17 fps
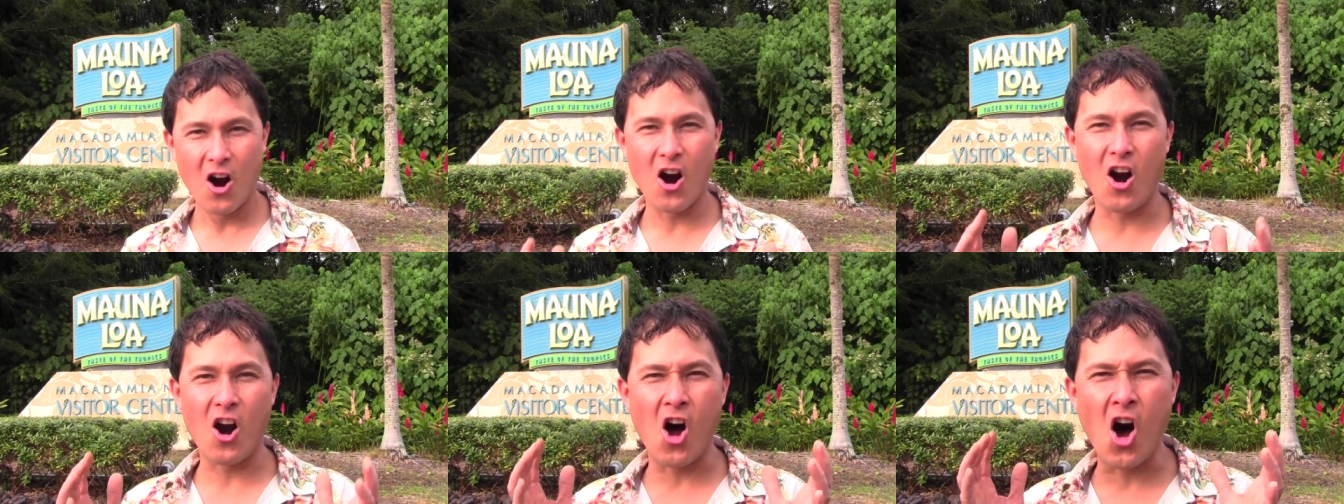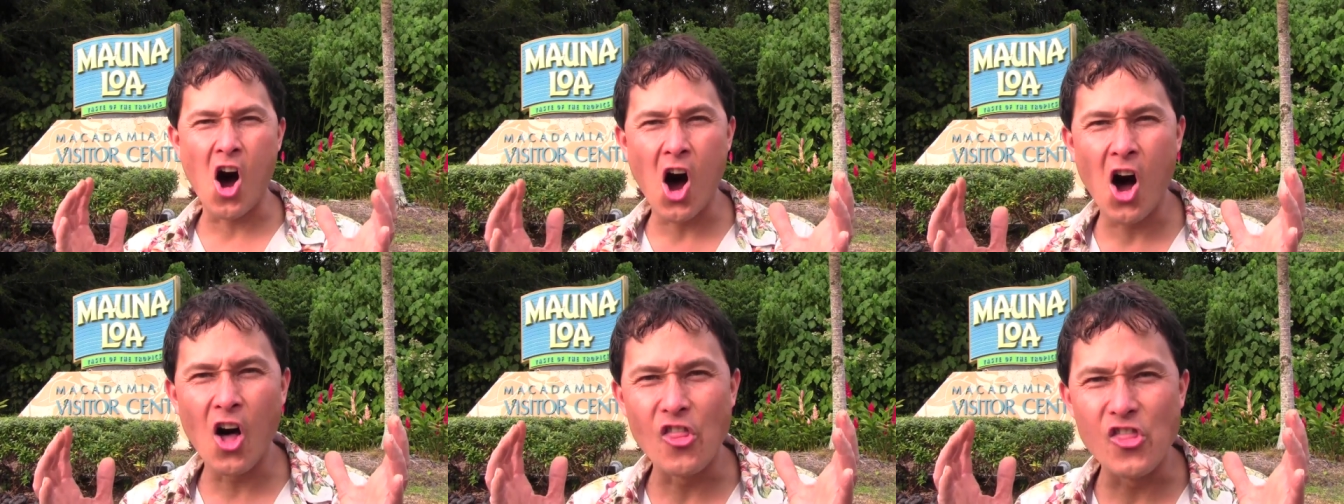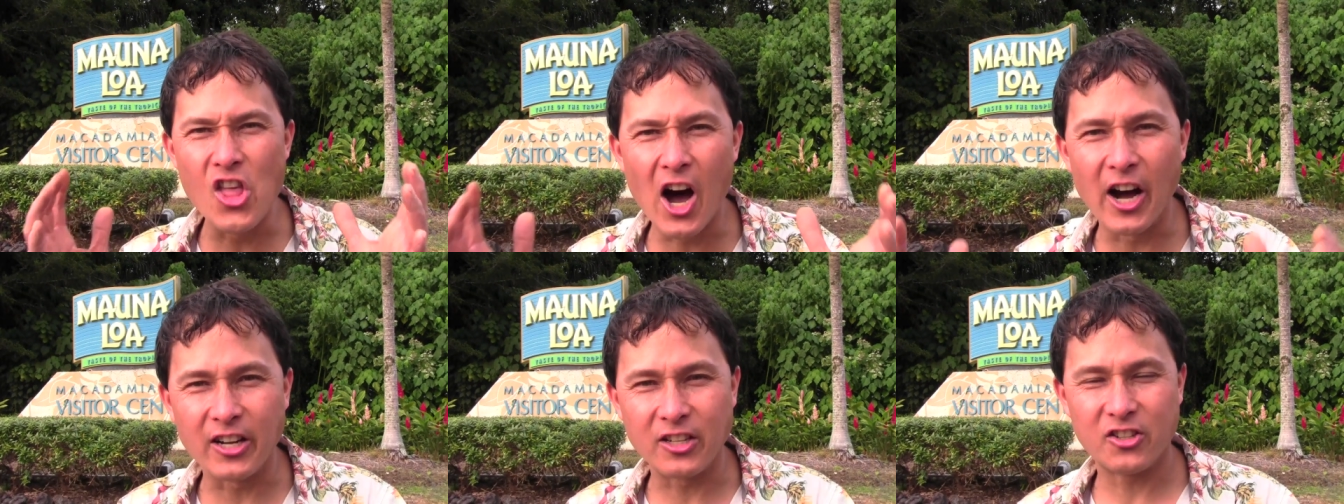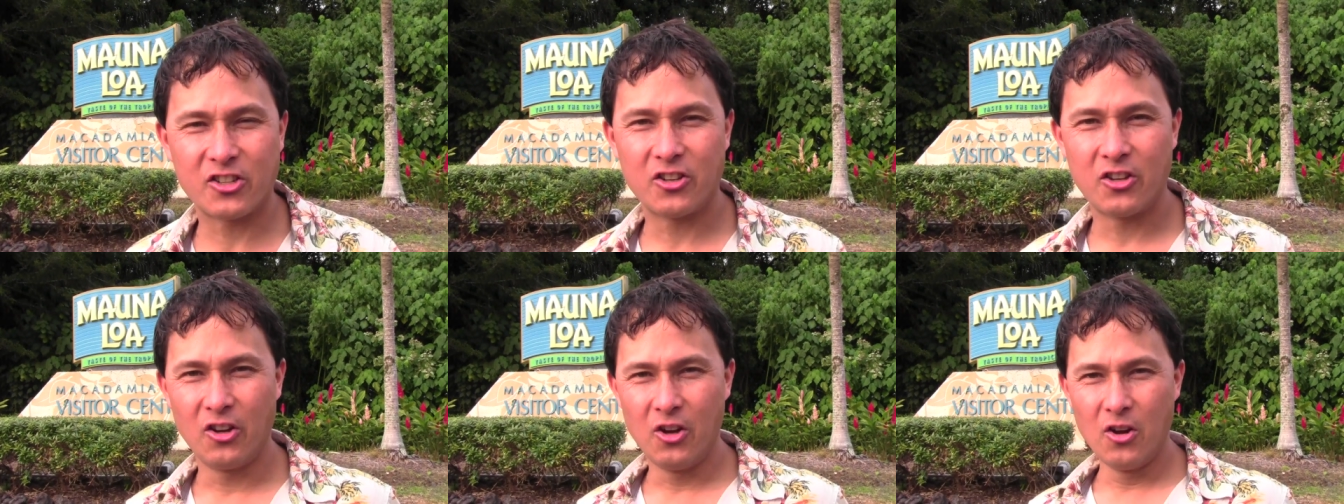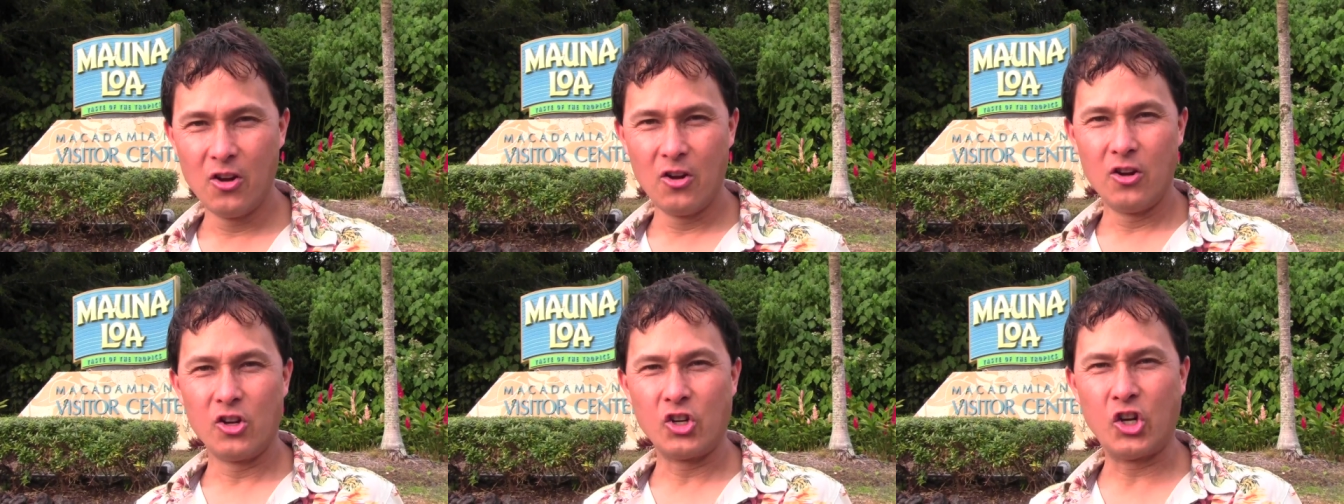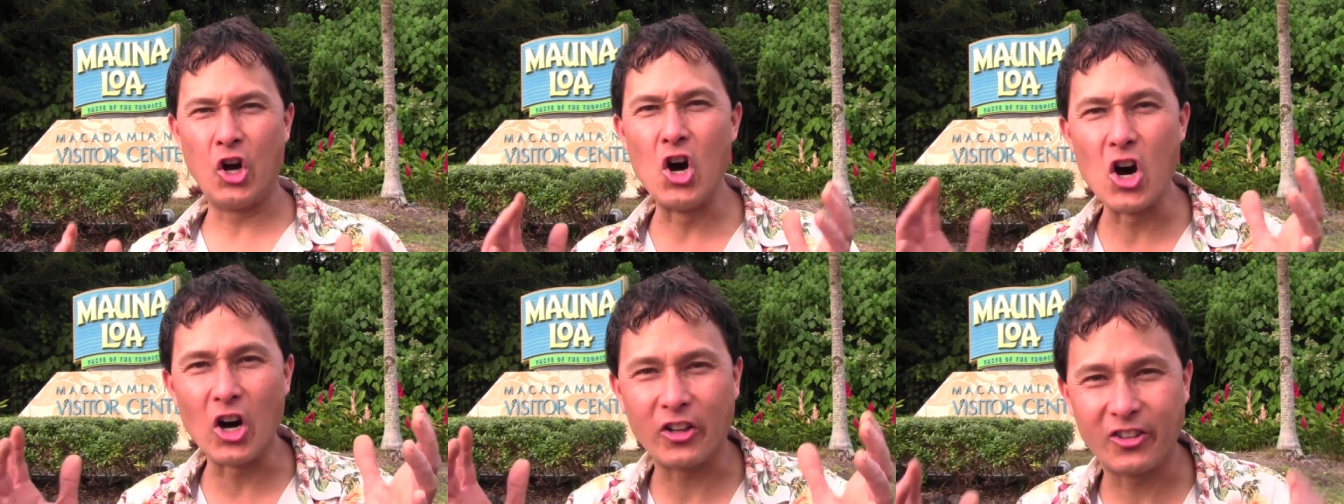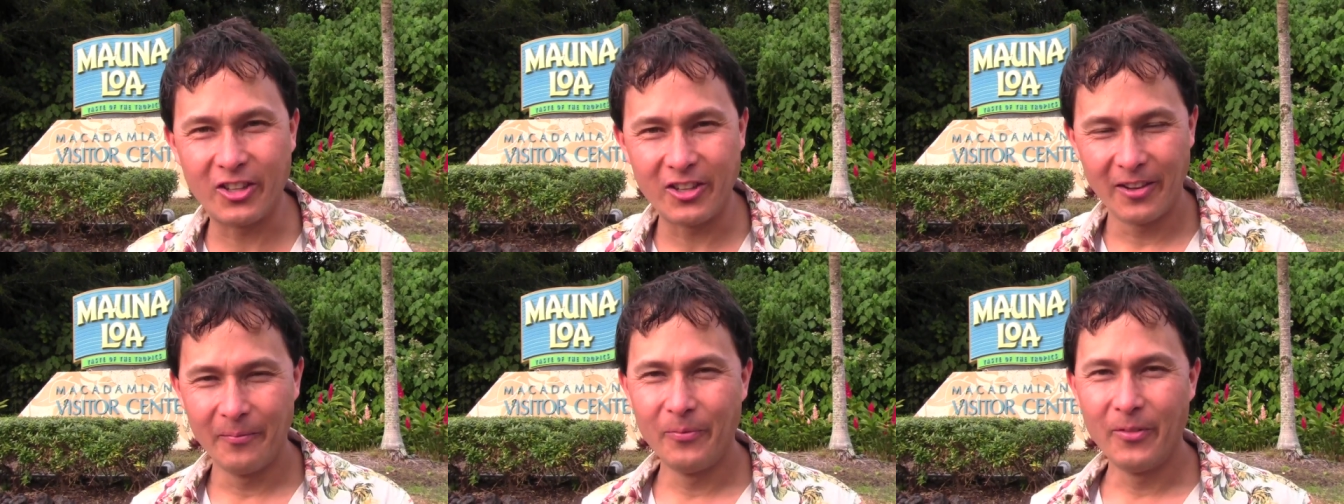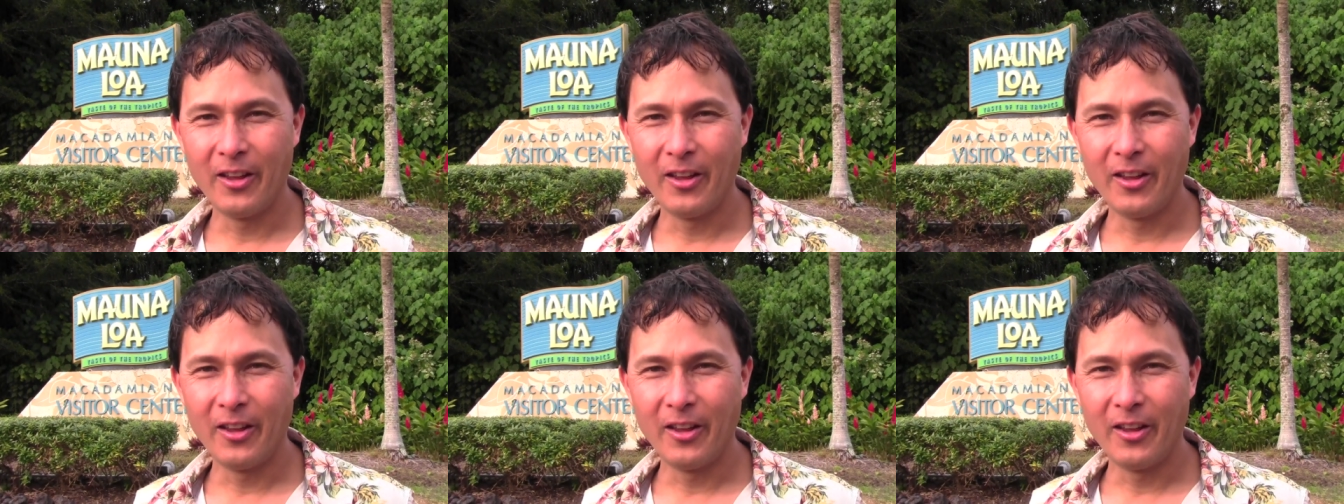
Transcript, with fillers: Are all nuts cooked?